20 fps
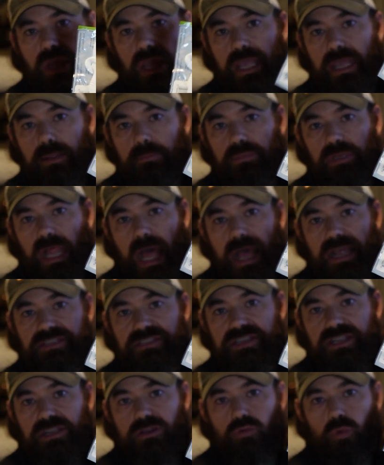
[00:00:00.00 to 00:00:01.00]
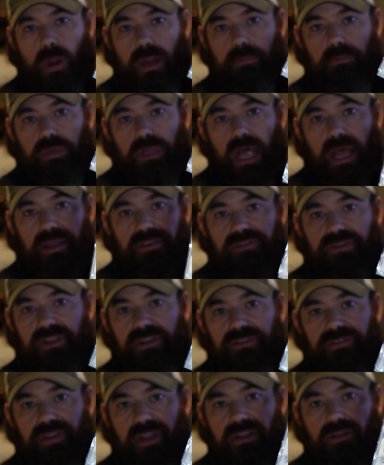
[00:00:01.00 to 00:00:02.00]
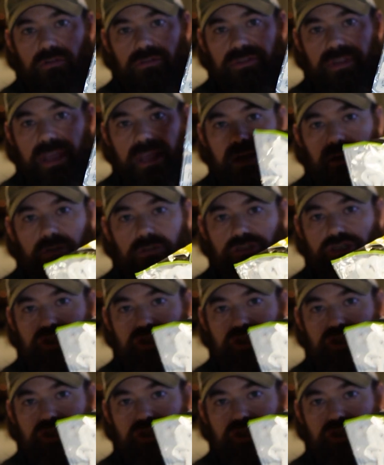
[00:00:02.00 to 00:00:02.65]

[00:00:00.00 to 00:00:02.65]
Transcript: a white plastic, single tail,